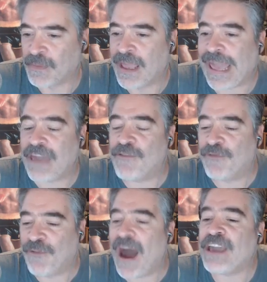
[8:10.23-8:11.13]

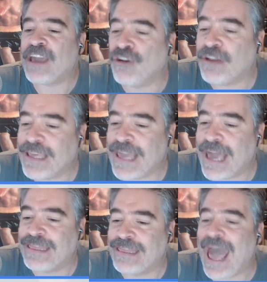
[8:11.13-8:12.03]
if I could
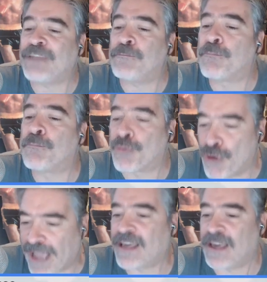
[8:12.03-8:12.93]
get that
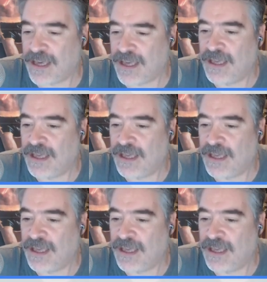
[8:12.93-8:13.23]
prick,